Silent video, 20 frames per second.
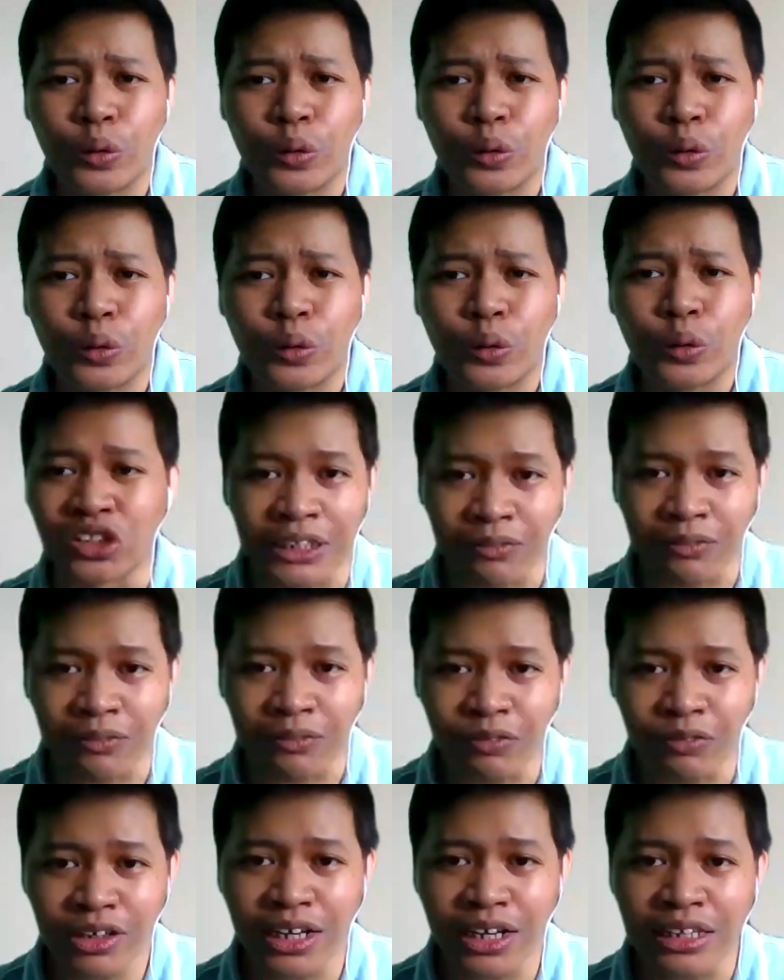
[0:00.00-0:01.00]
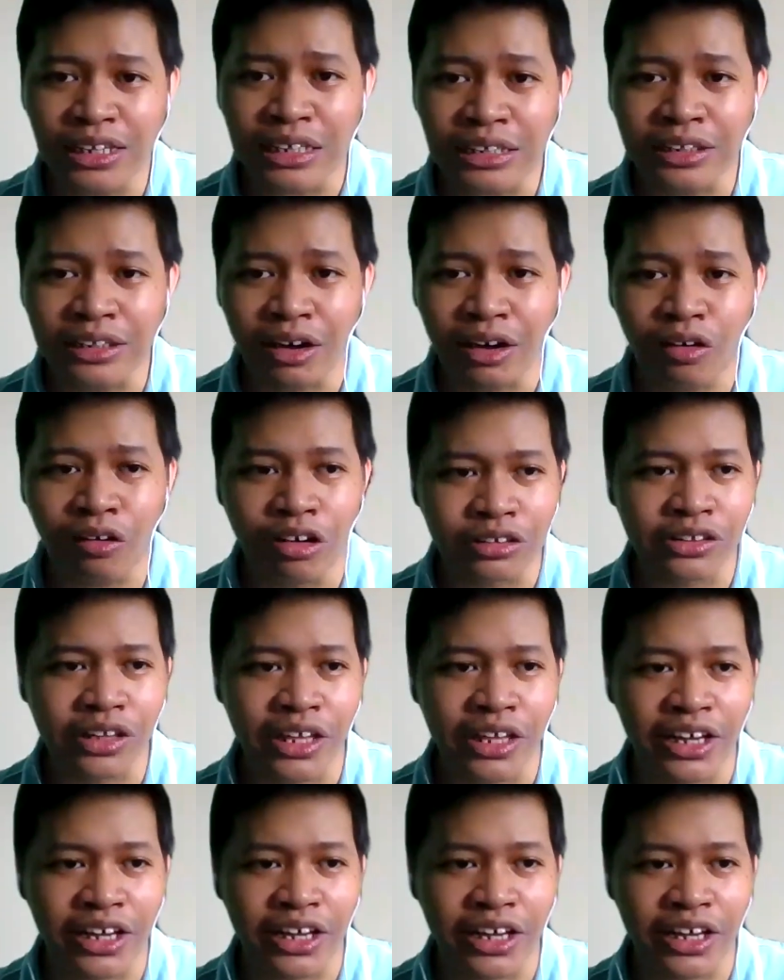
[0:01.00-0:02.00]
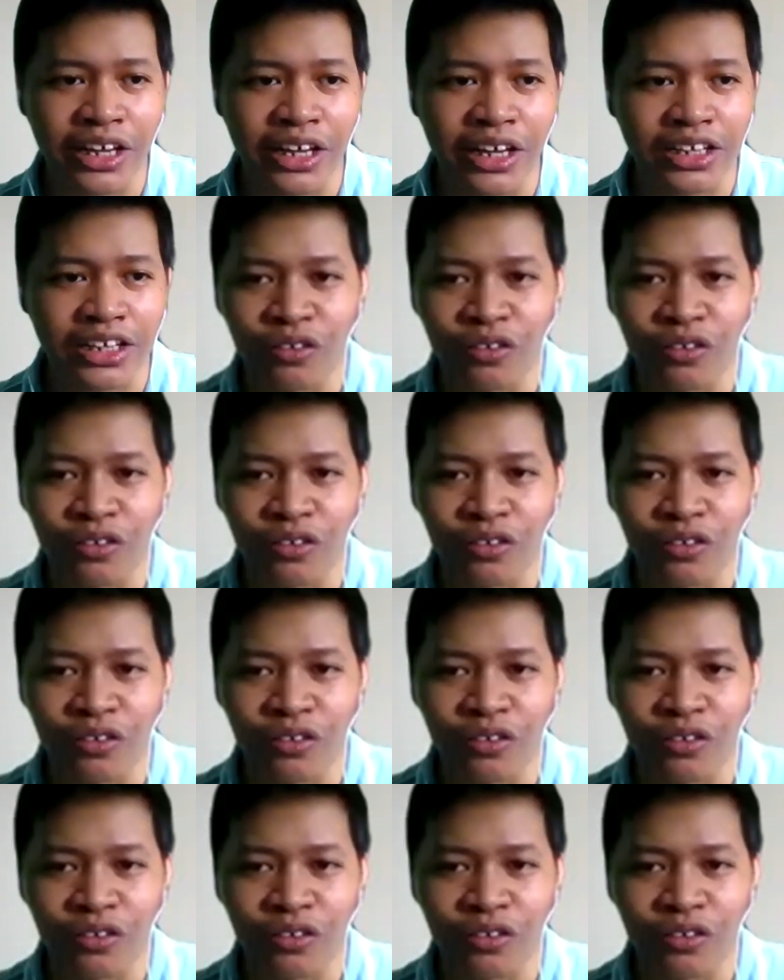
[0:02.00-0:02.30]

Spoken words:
But specifically, the context